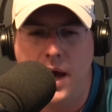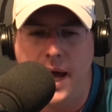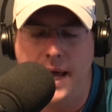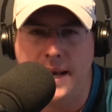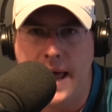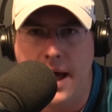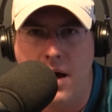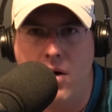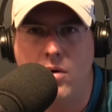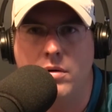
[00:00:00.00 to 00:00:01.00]
And
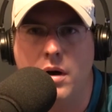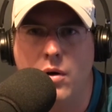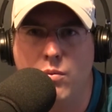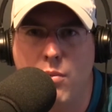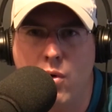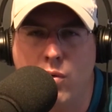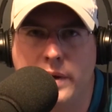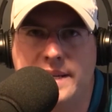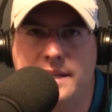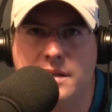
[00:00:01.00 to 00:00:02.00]
now a more
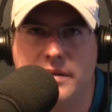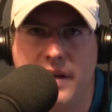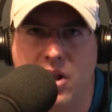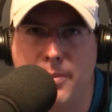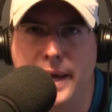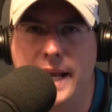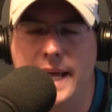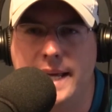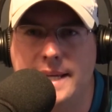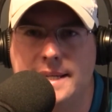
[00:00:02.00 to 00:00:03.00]
recent development
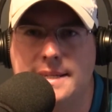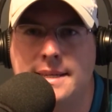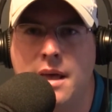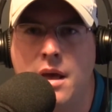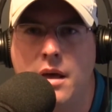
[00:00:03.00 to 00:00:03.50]
is